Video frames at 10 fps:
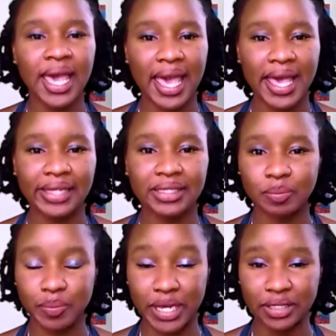and
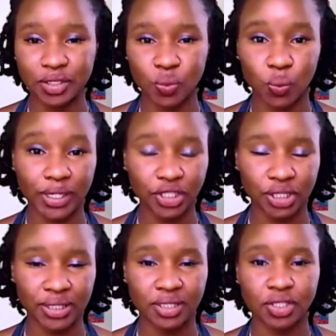best
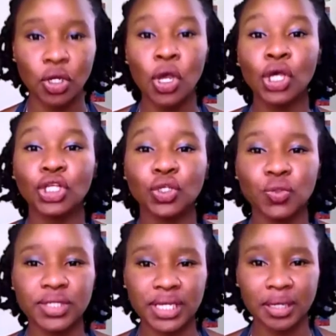wishes.
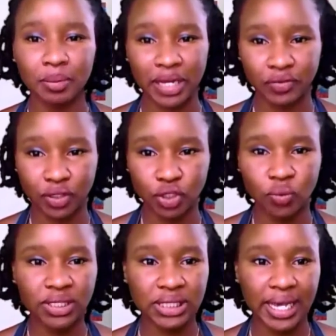Using my
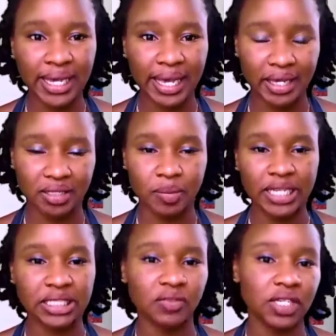virtual deck as
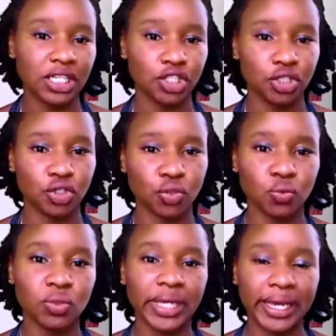my divination
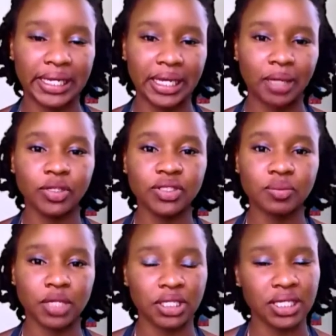tool
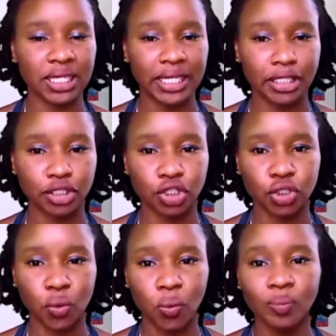enables me to clearly
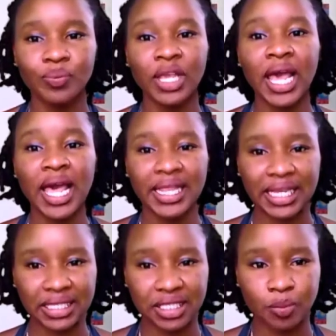show
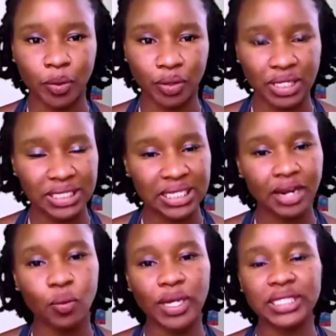that Spirit is
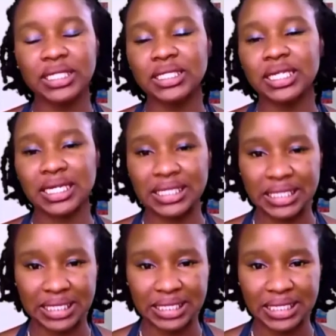here waiting to
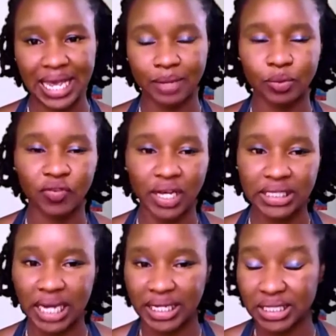assist and
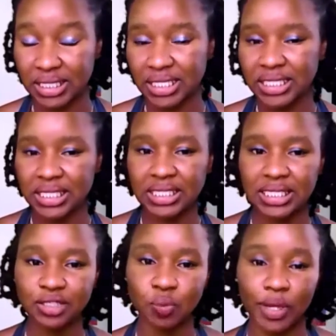provide guidance and
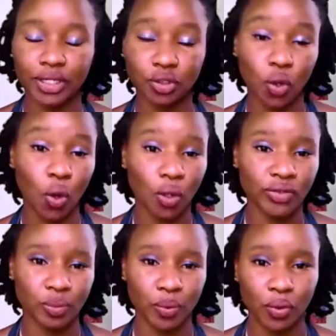assistance when
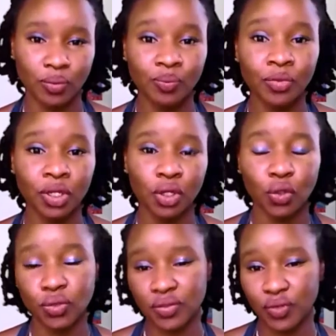called upon
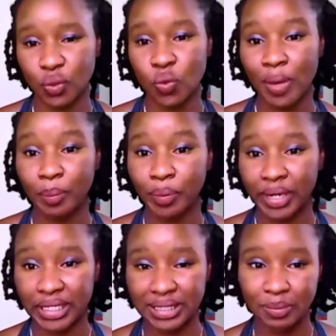those of you who
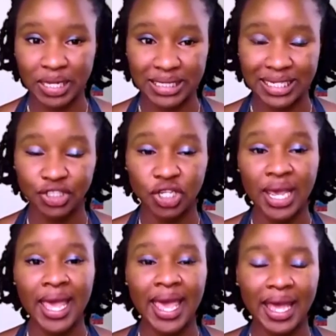embrace the message,
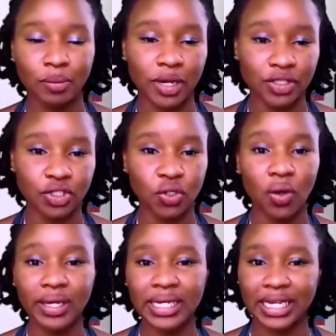and my
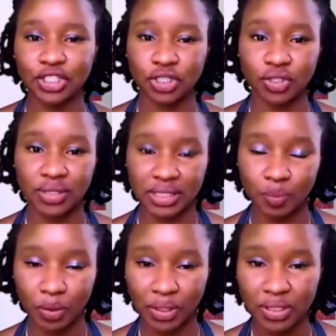strong connection to
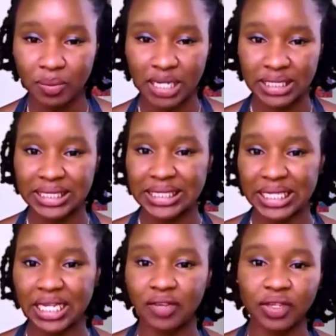Spirit, my
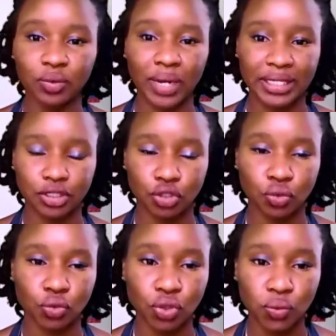sincere love and
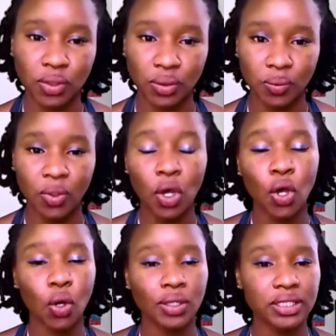gratitude to you.
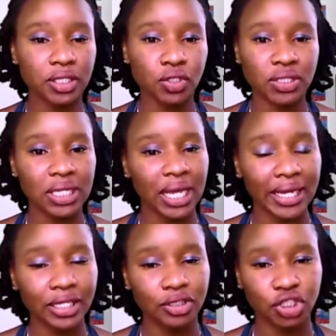Continue to
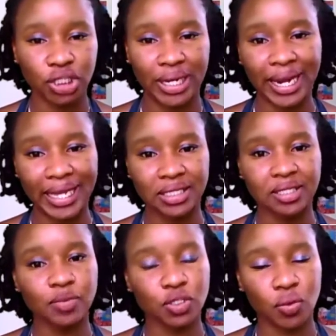like, share, and
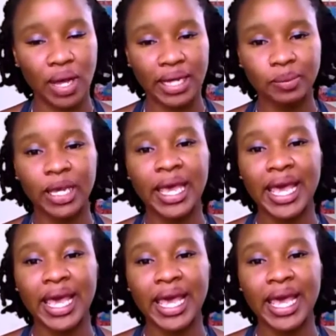subscribe,